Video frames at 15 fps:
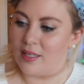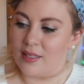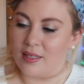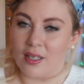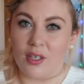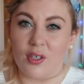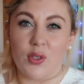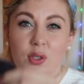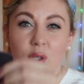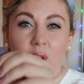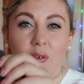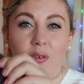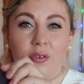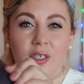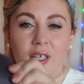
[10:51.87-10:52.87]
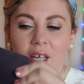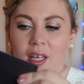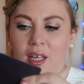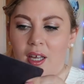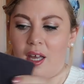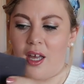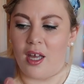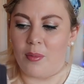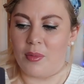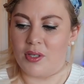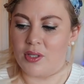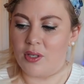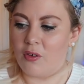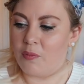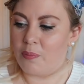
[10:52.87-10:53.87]
It's like a soft
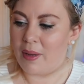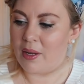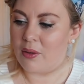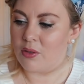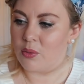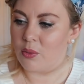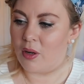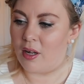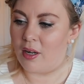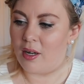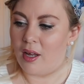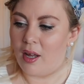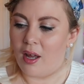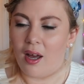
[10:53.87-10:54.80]
bound one.